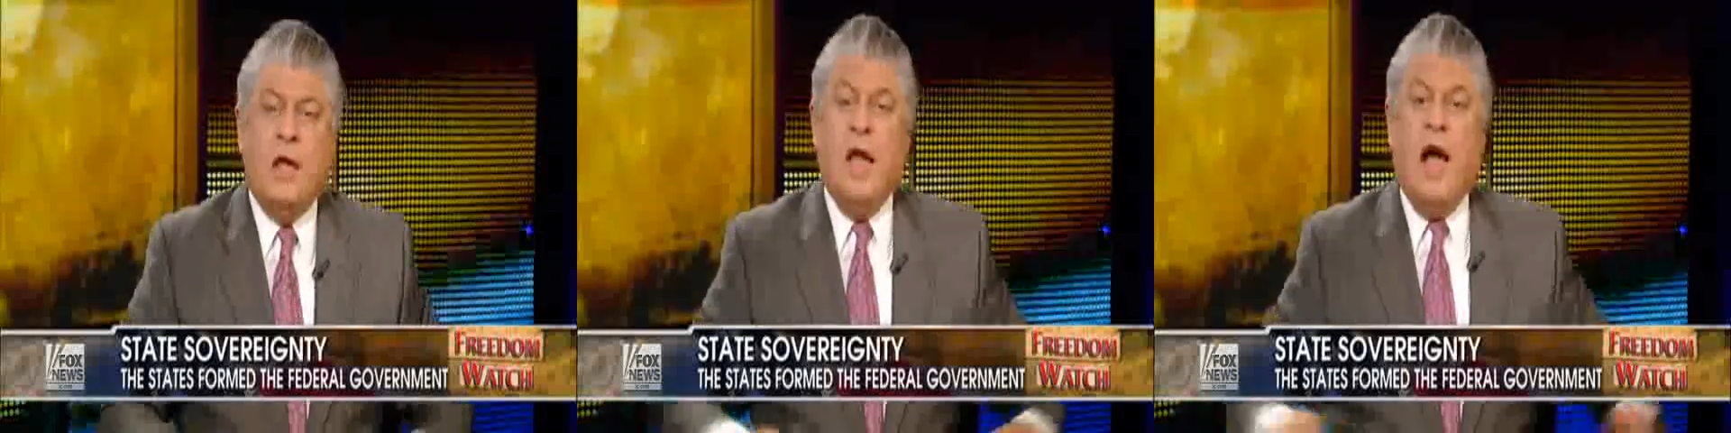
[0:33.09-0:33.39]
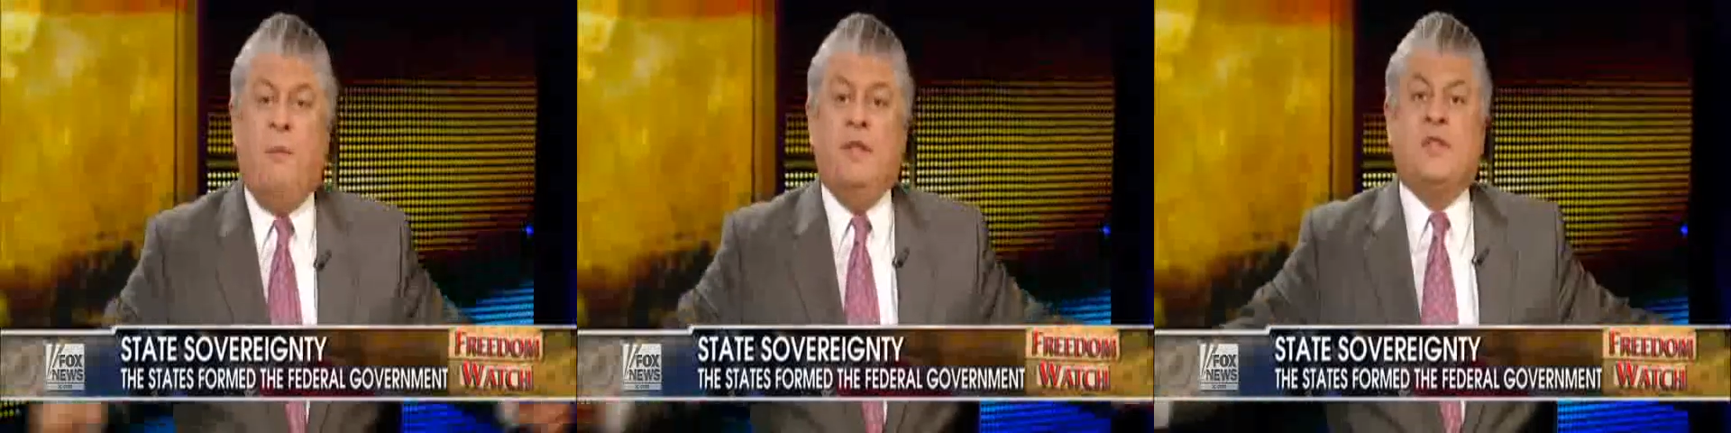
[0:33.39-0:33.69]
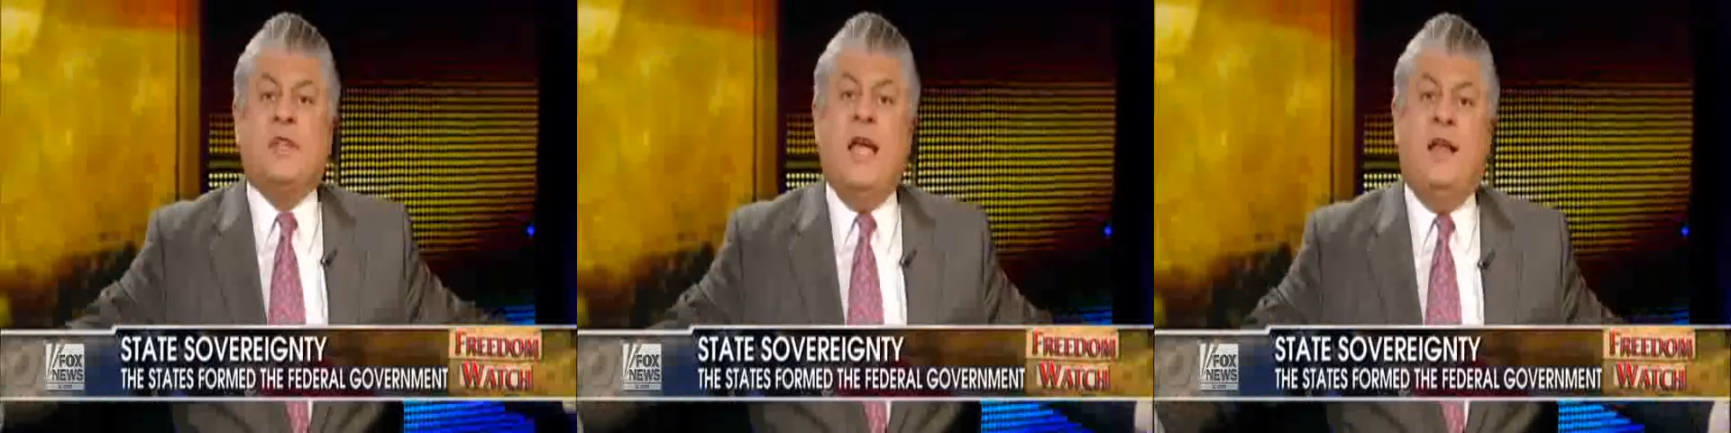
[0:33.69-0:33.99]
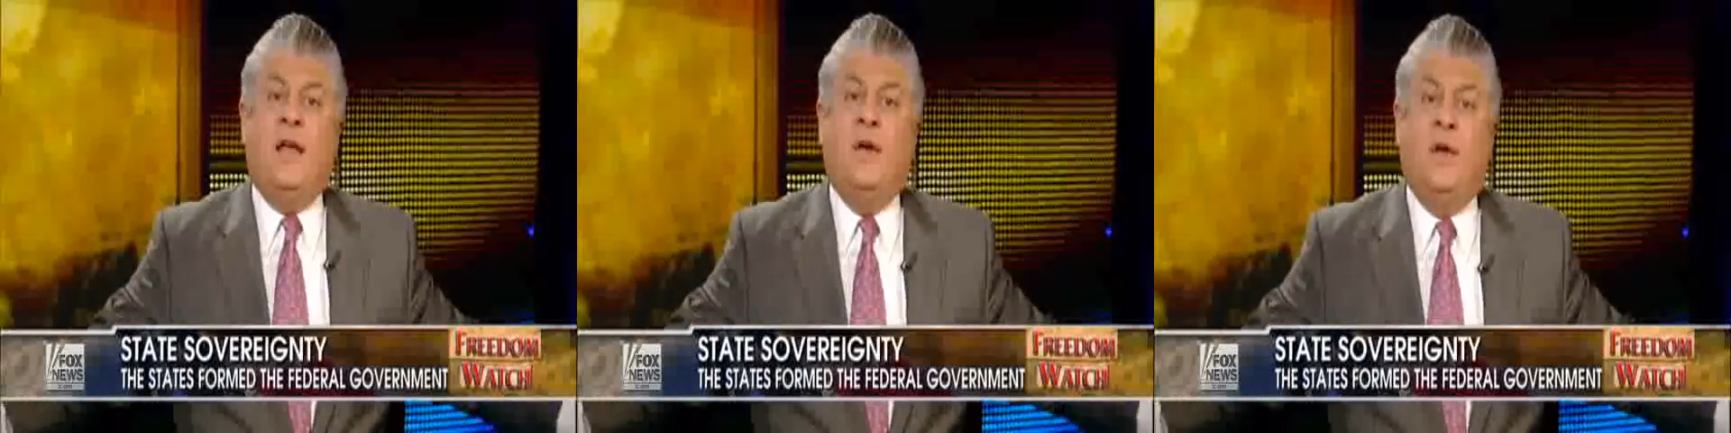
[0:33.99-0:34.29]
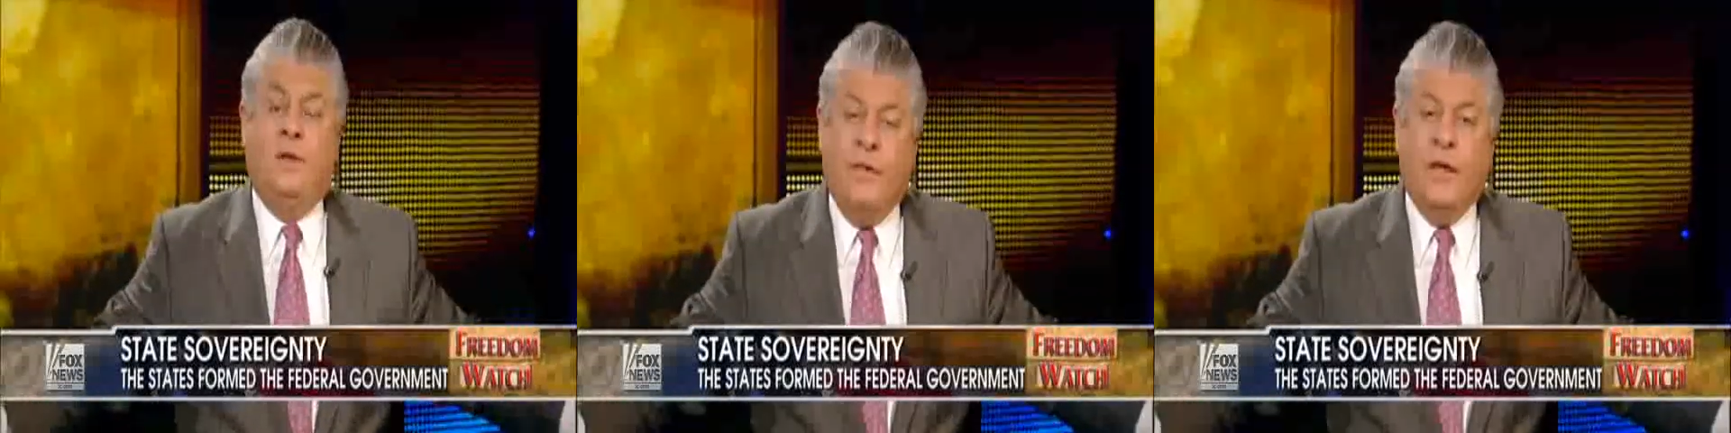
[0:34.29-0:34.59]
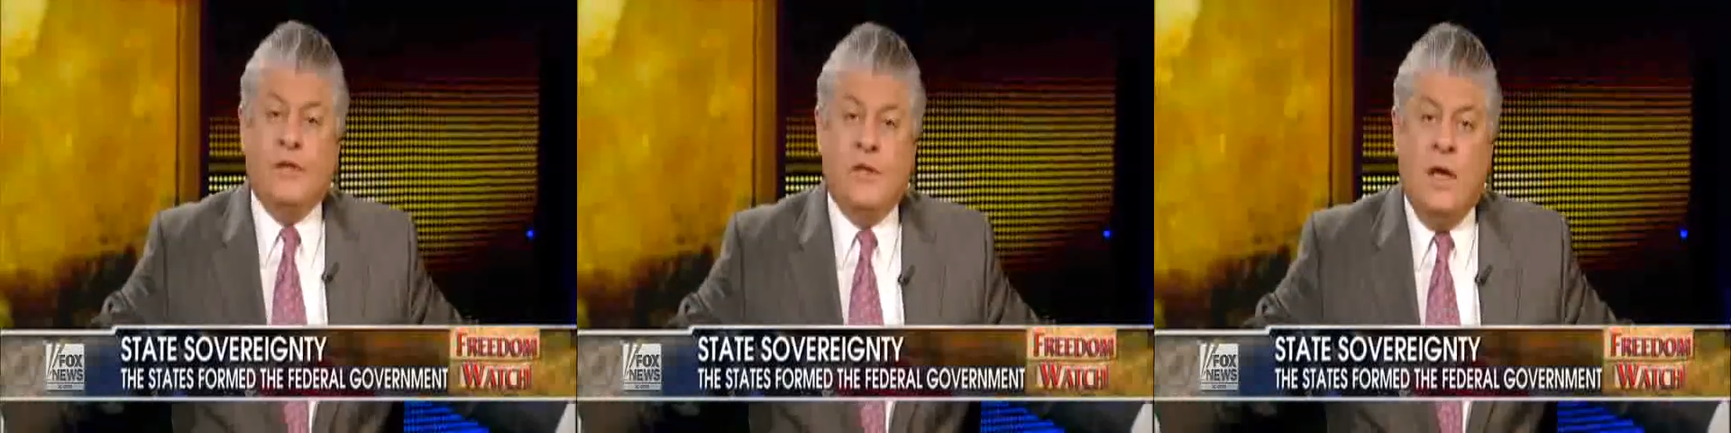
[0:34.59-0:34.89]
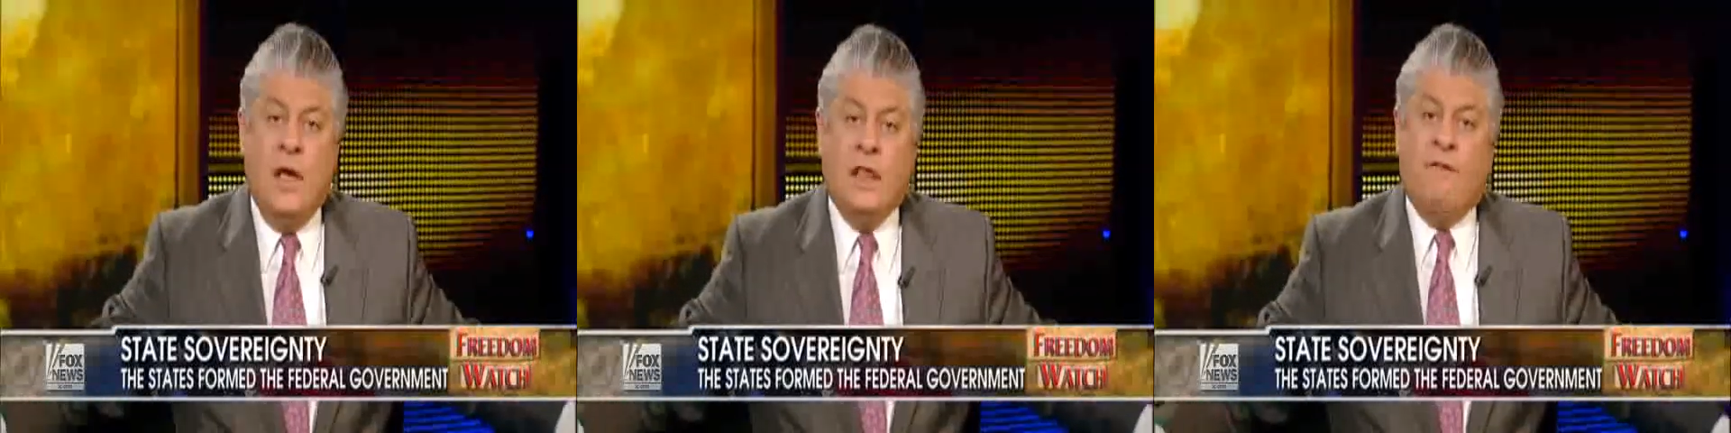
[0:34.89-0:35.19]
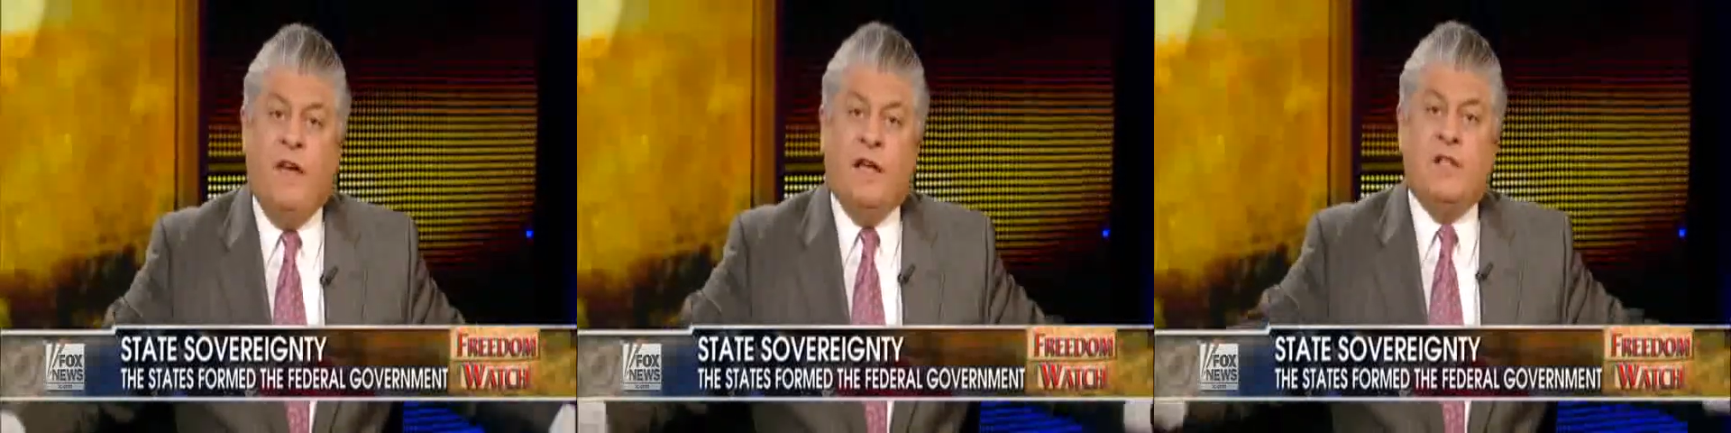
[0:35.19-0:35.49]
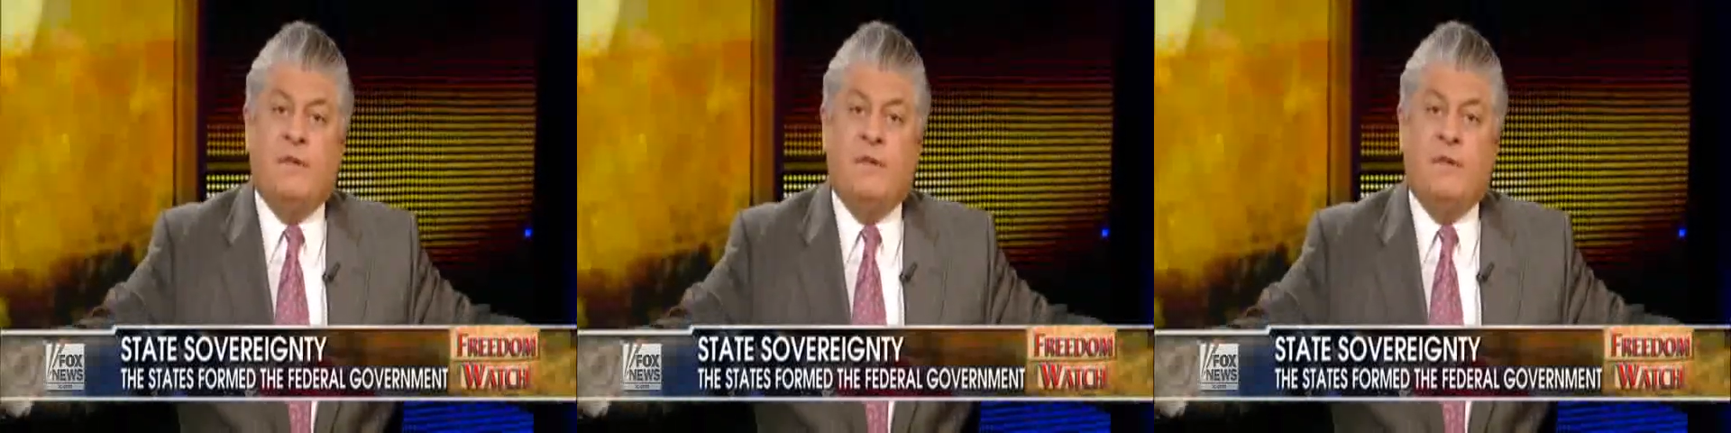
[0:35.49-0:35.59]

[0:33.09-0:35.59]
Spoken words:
Notwithstanding all of this, the feds